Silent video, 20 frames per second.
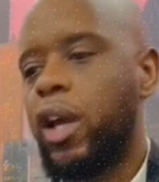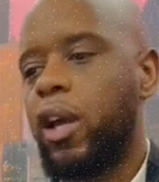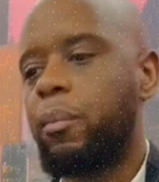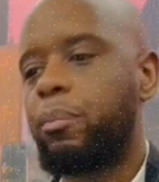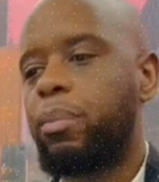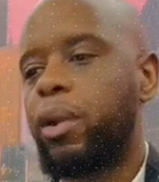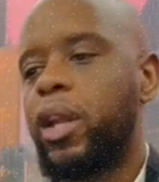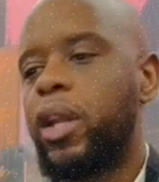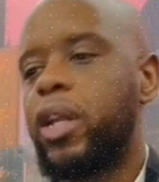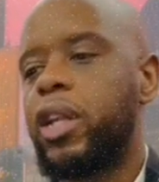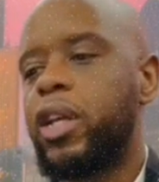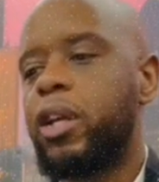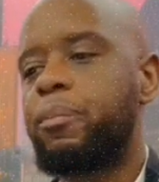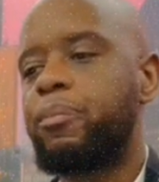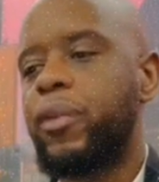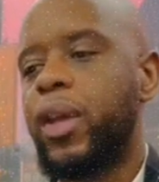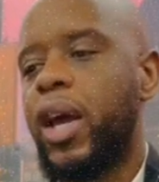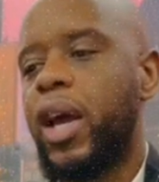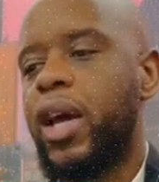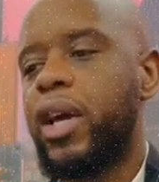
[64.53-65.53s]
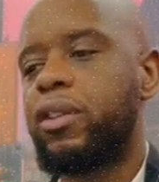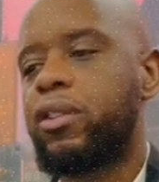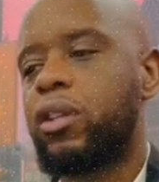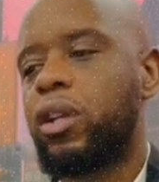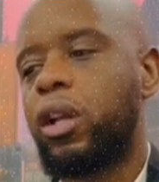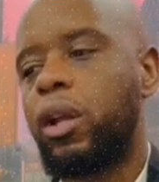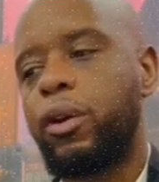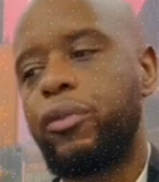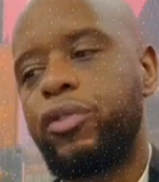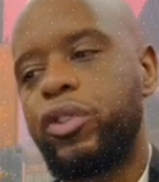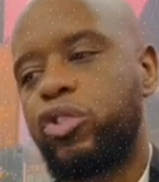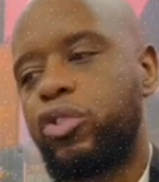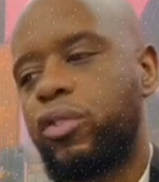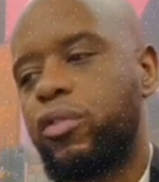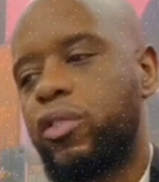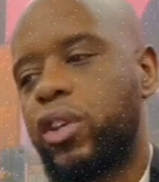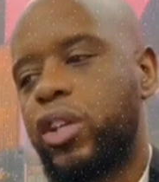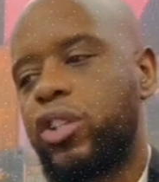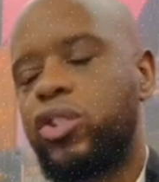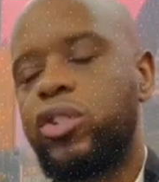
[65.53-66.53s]
Plenium has closed the
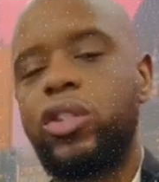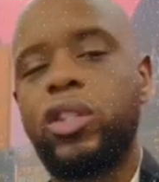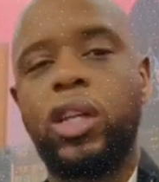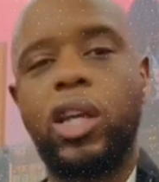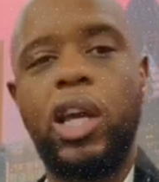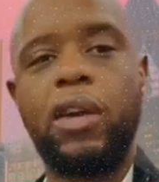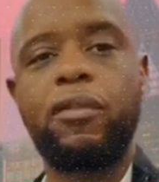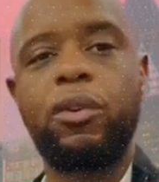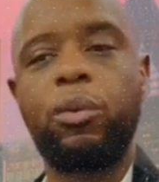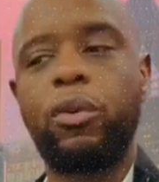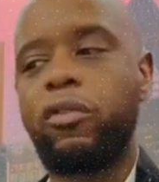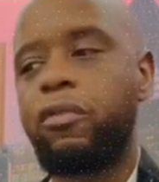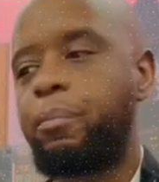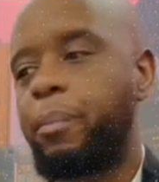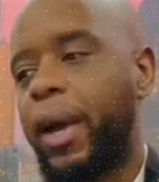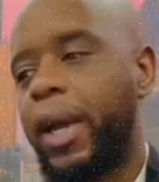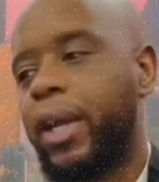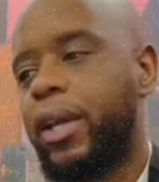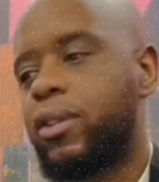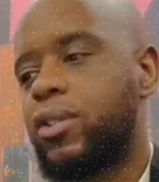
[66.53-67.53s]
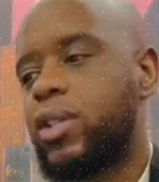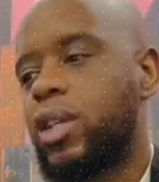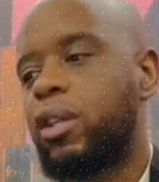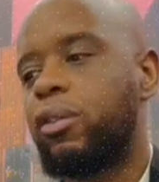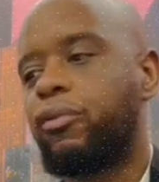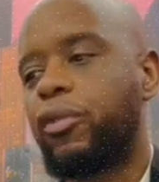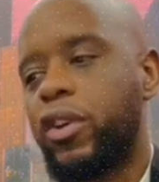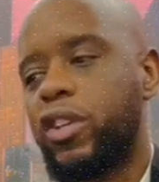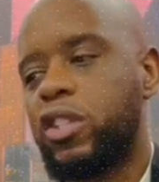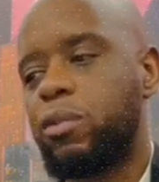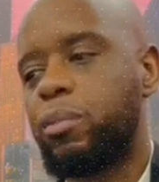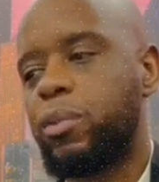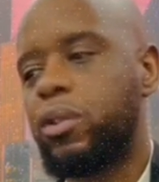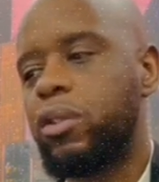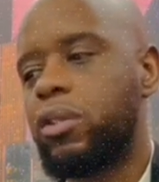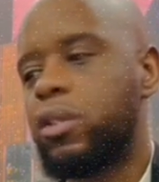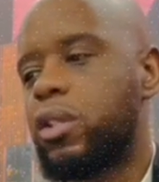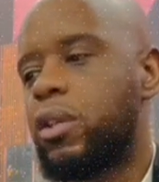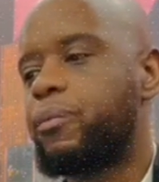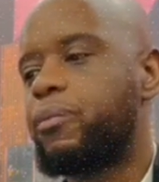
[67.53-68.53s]
transaction together with Bancater
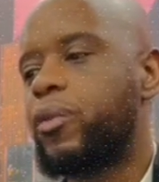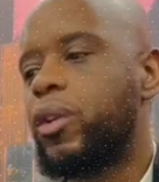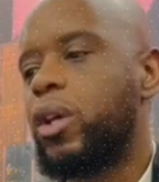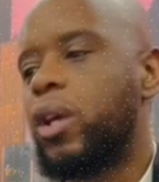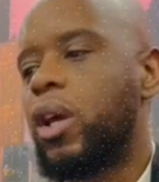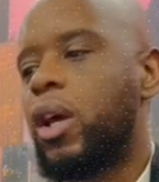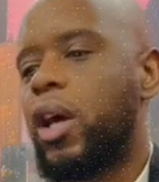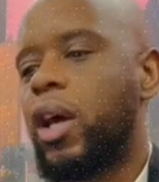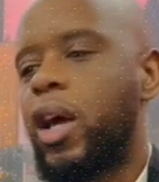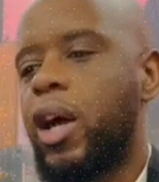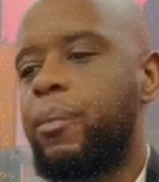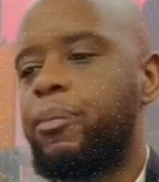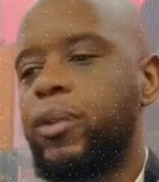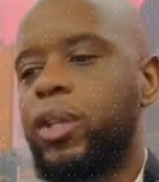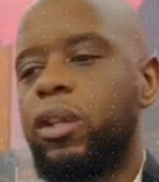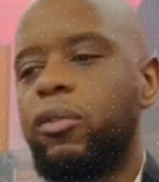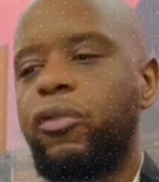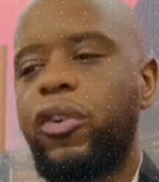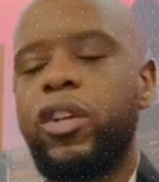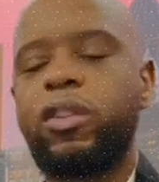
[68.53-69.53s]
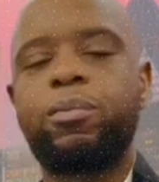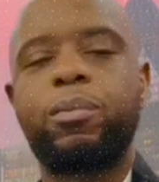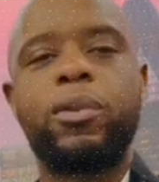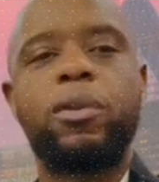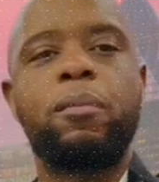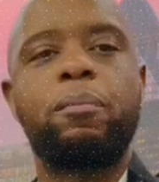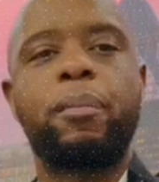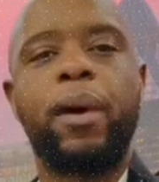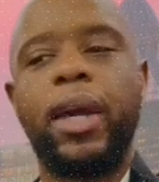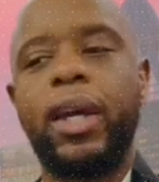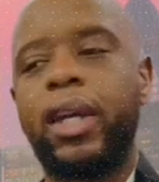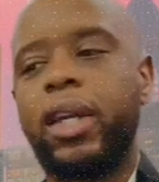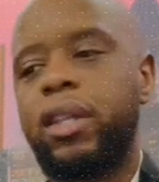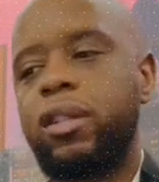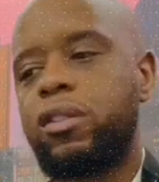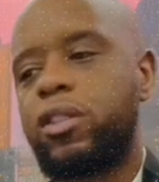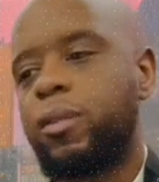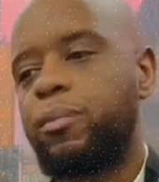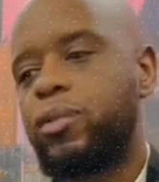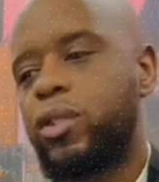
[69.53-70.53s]
Investments, the investment banking
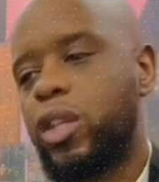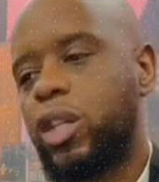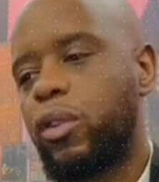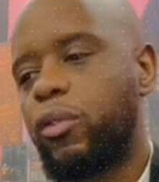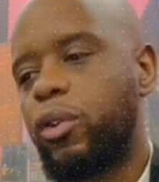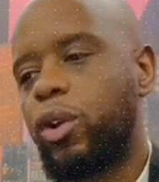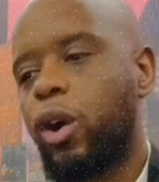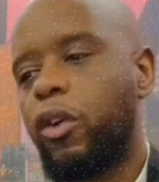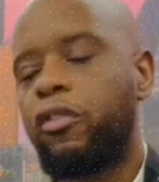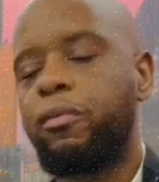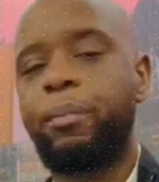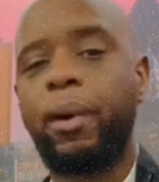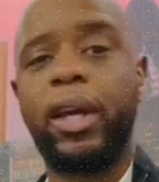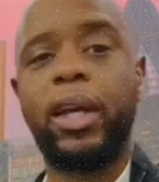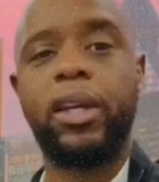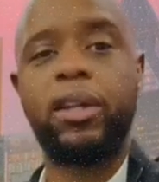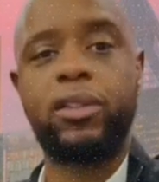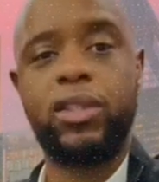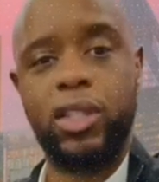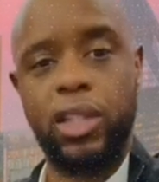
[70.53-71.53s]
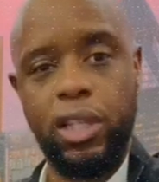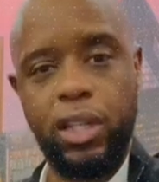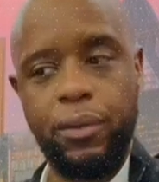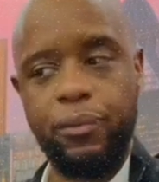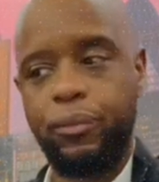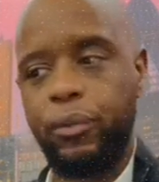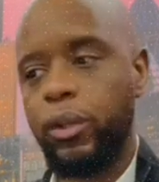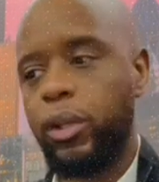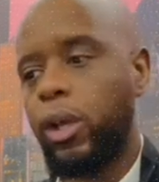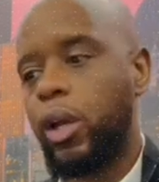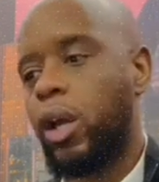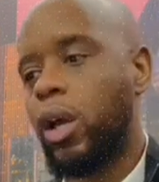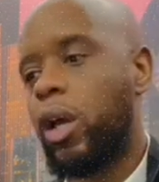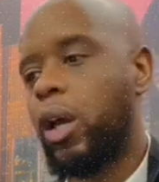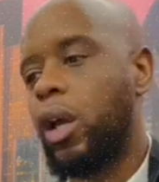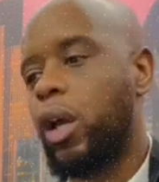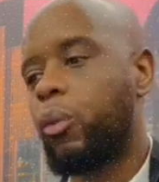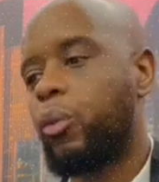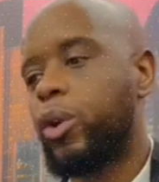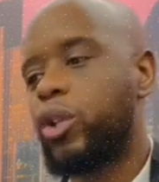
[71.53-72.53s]
subsidiary of Bancater,
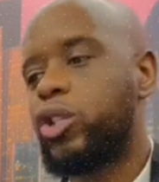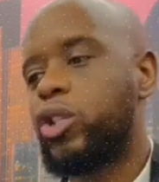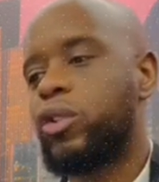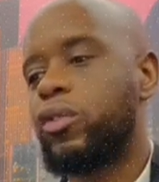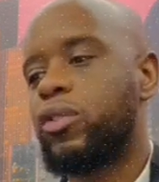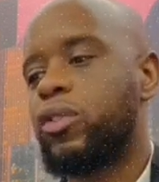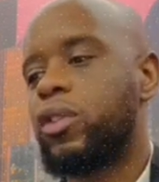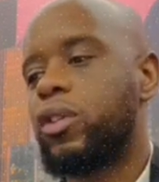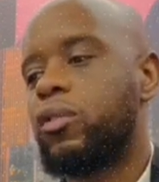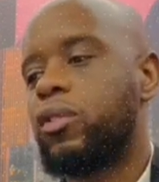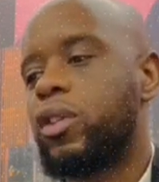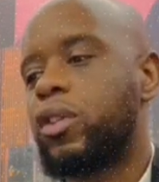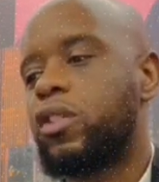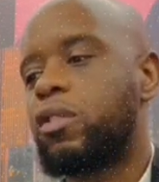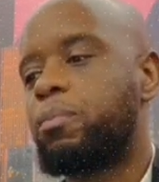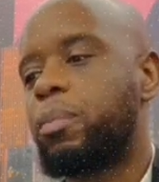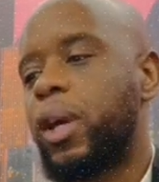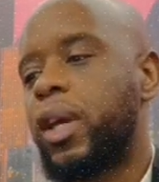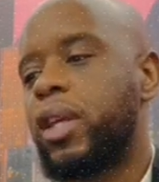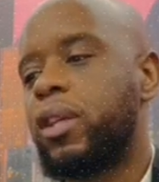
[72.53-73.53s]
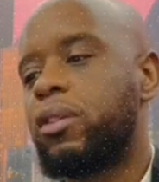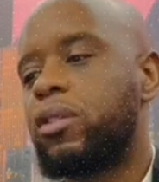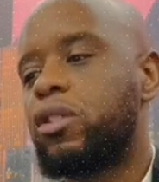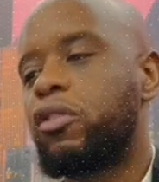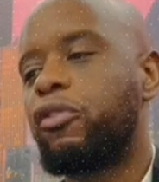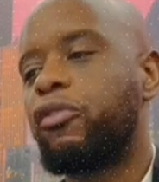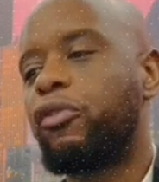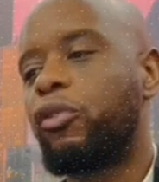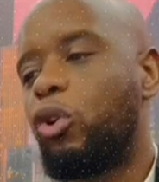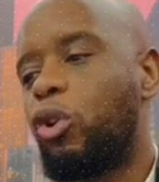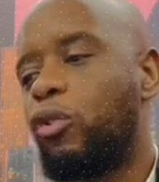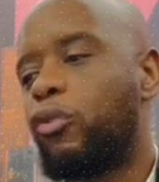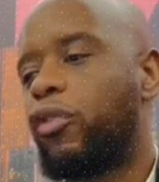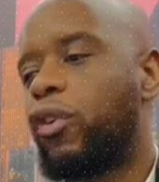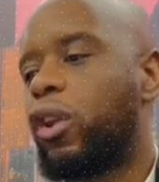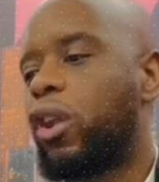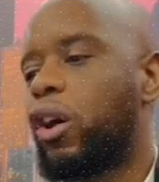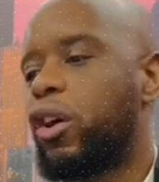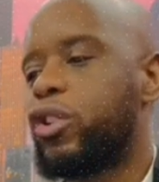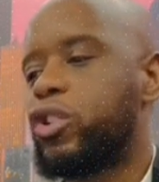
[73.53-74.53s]
which is Spain's 4th
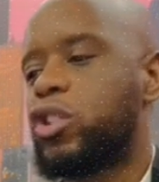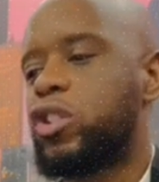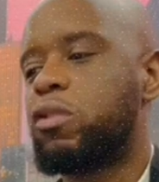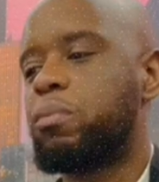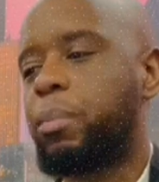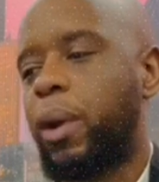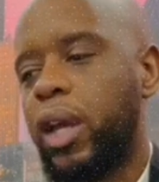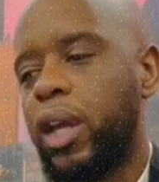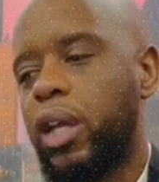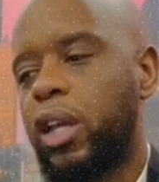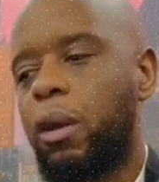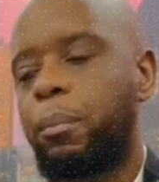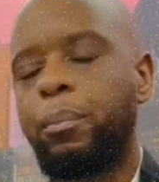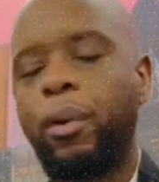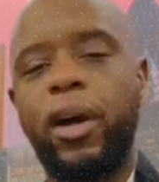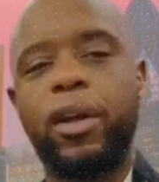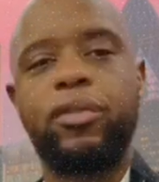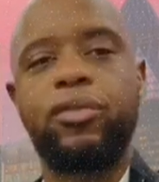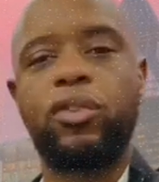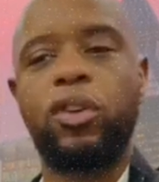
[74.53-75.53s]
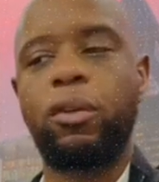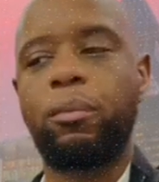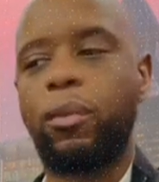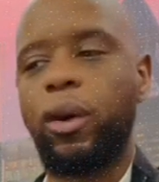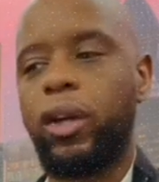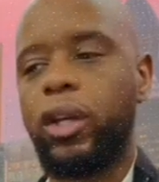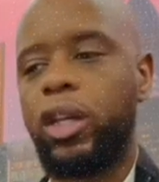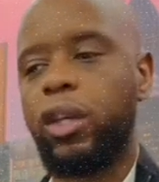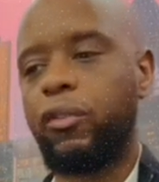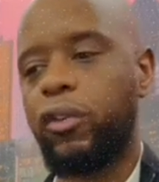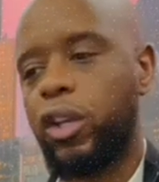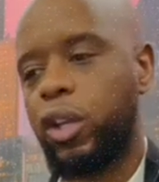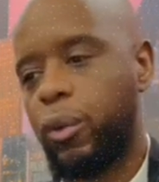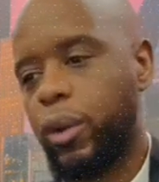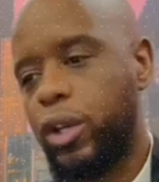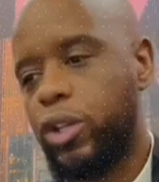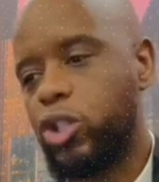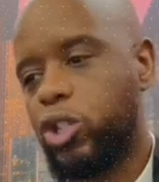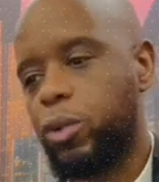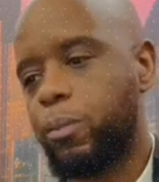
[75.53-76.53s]
largest bank by stock market
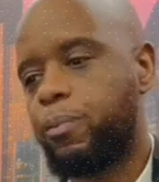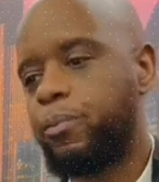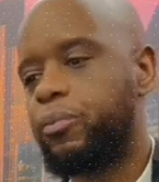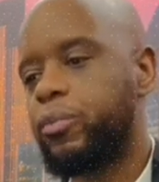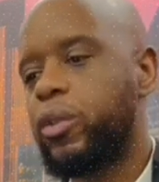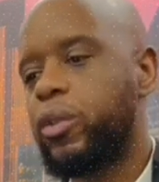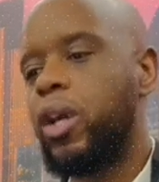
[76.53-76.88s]
valuation.